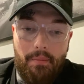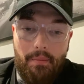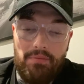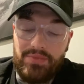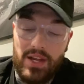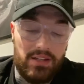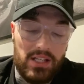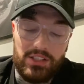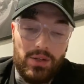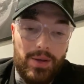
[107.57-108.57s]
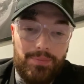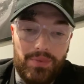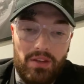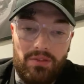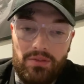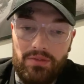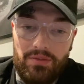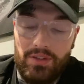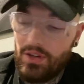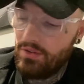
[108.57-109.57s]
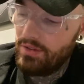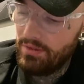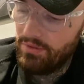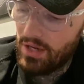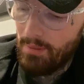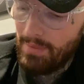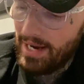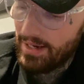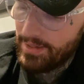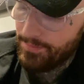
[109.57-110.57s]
let's do it. If you come back